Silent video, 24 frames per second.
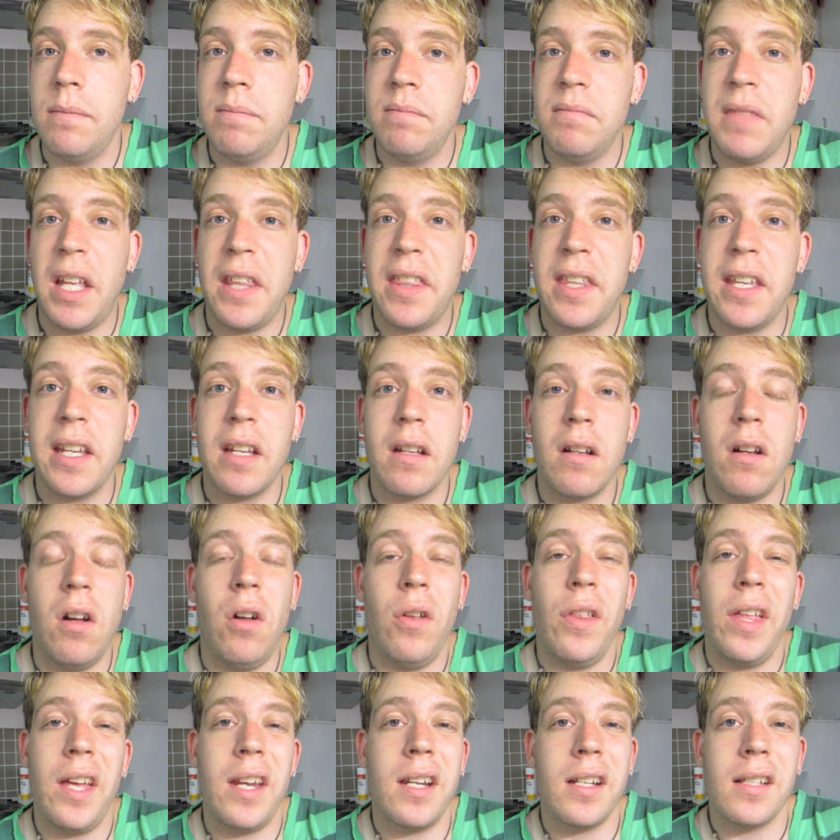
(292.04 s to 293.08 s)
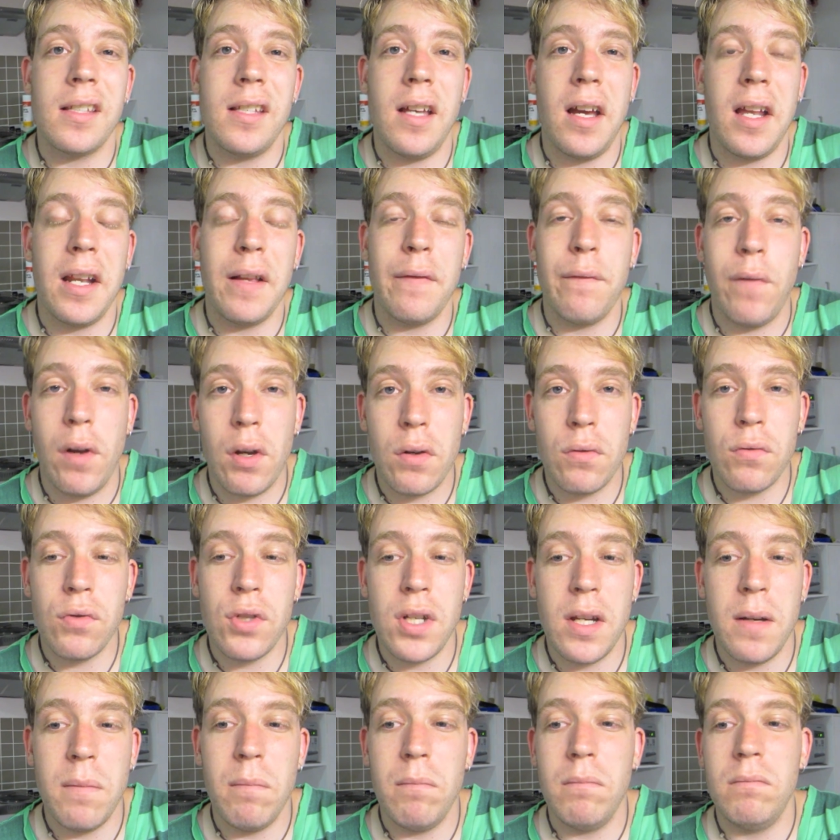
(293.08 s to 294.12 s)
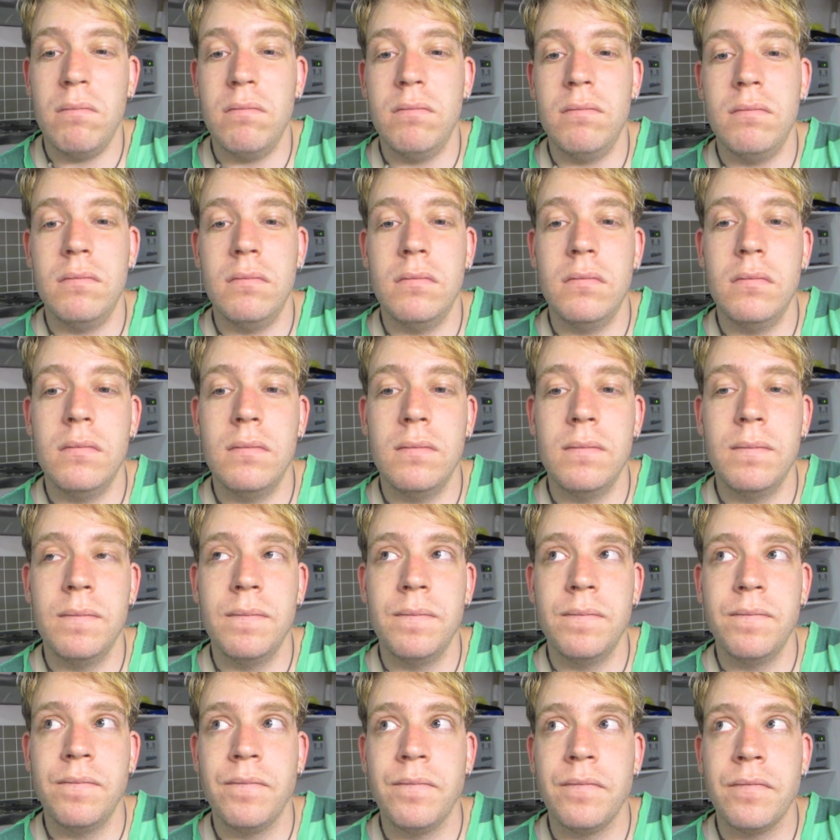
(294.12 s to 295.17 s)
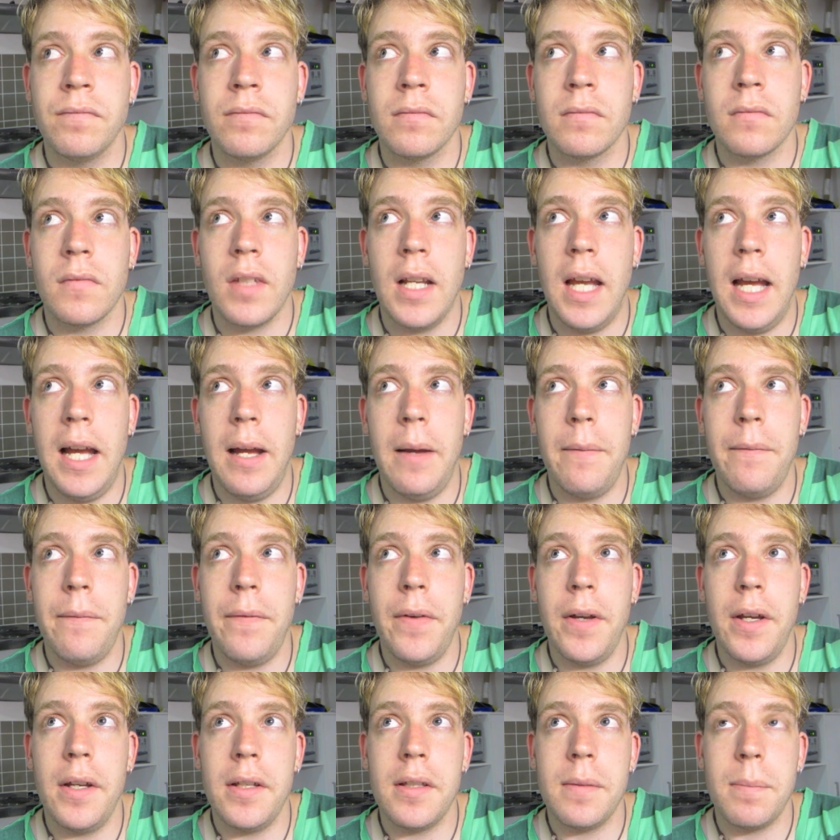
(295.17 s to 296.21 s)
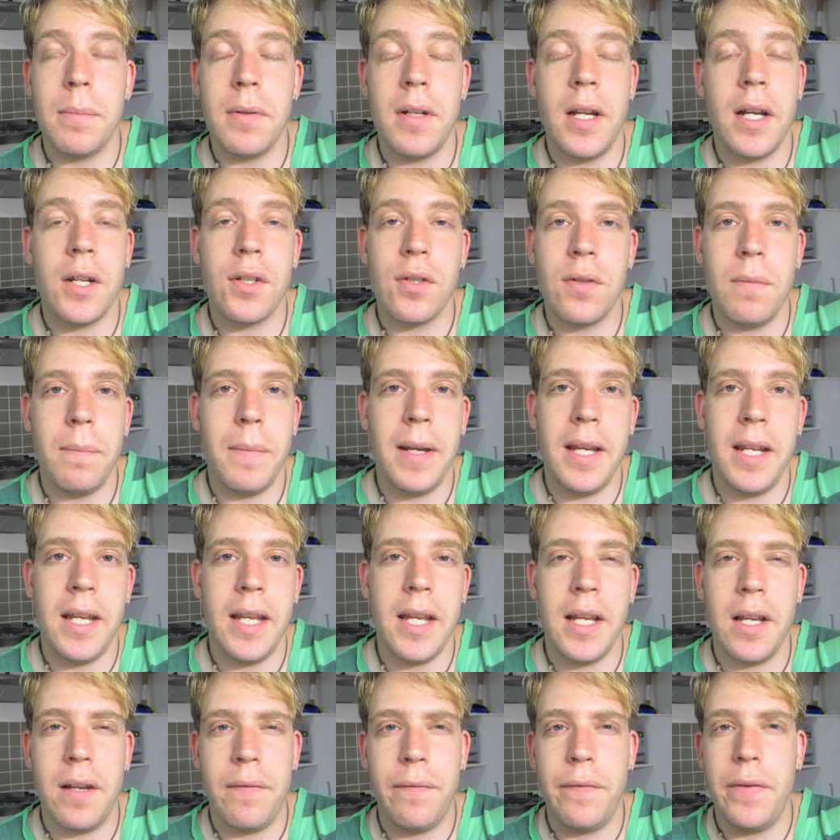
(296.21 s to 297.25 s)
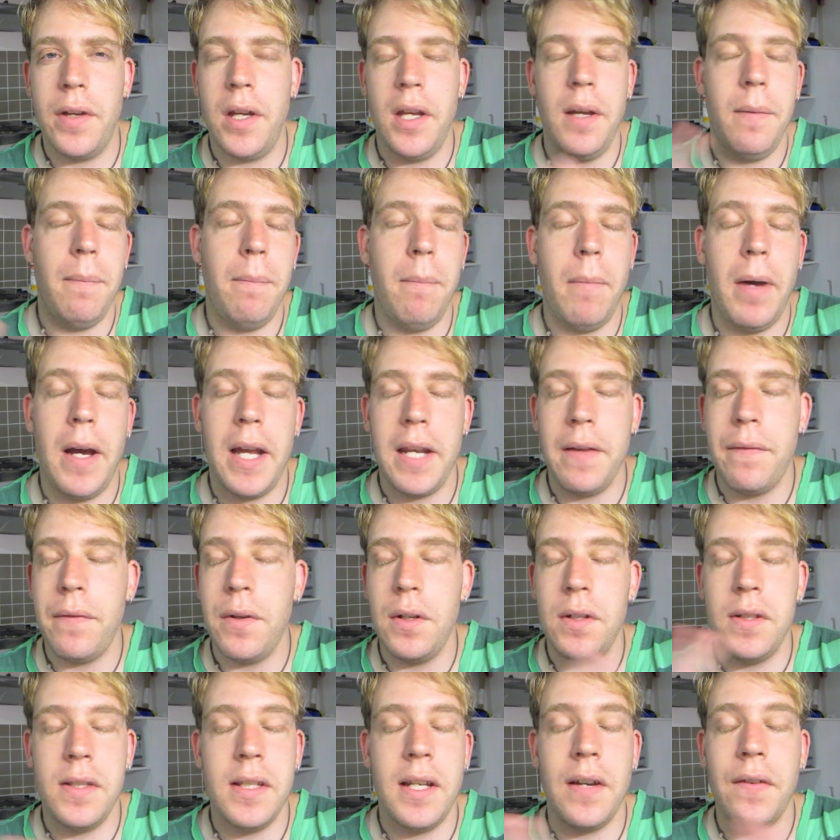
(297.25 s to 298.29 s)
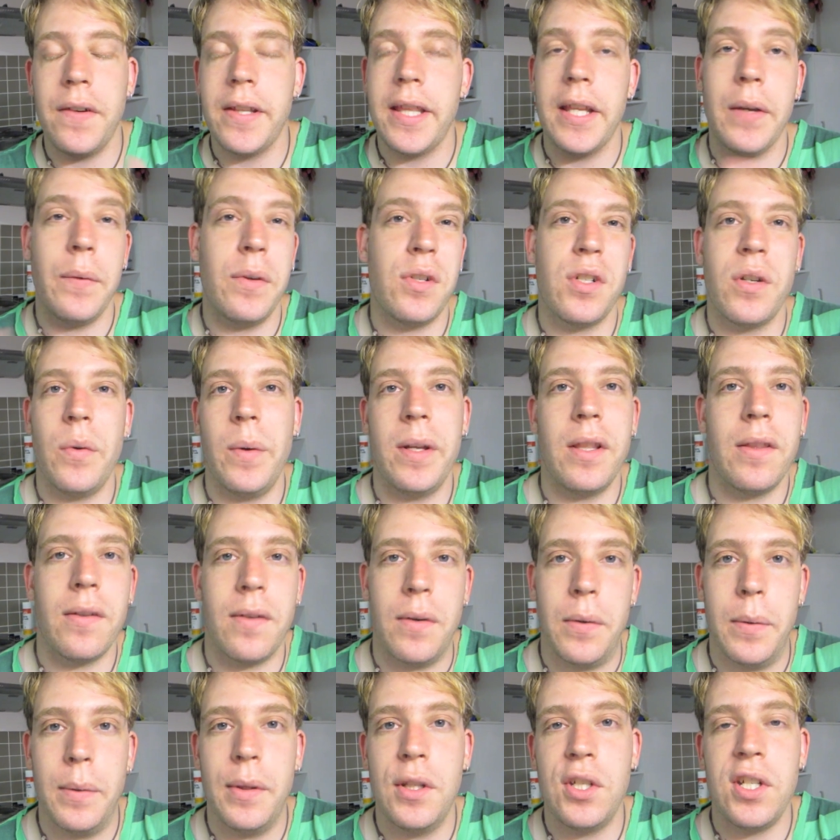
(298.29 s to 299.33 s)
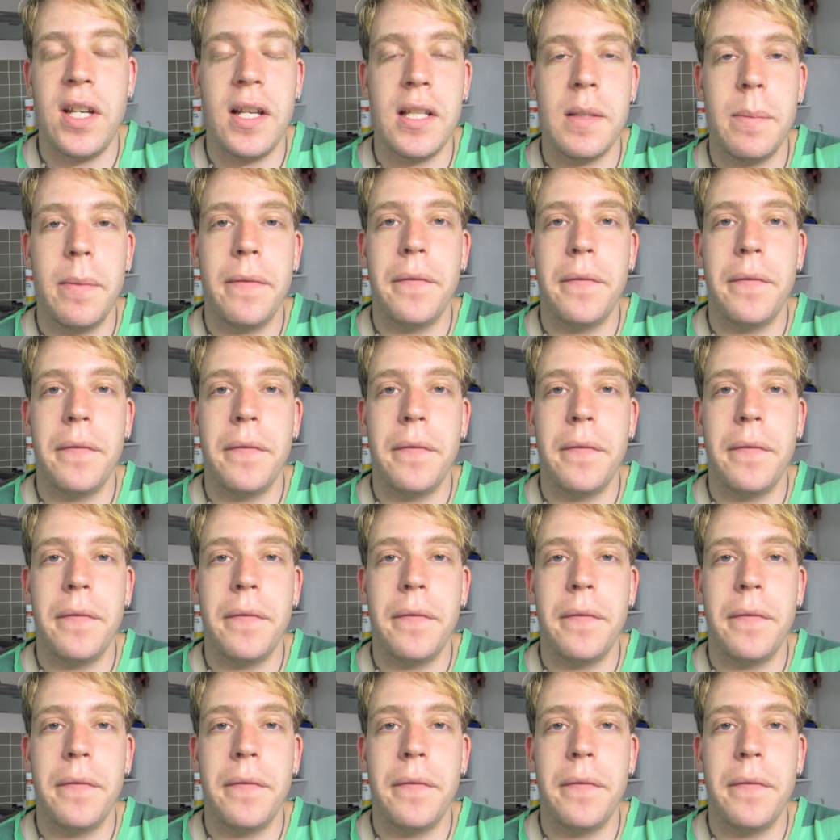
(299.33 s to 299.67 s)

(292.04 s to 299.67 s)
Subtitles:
Nothing all that exciting. Vocal gym. first production meeting for Mighty Foods and everything, which I went through with Jess